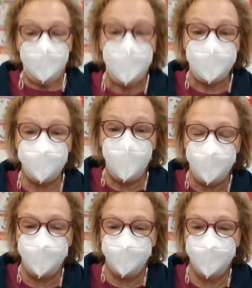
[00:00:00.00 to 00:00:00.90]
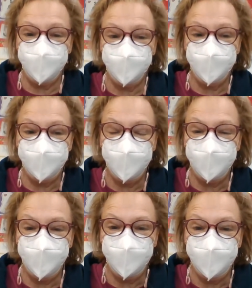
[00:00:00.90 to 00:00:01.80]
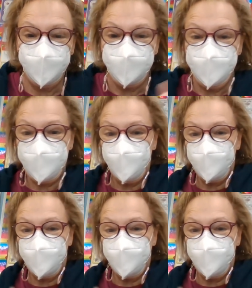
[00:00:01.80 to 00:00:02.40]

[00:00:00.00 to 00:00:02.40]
Guess what? Let's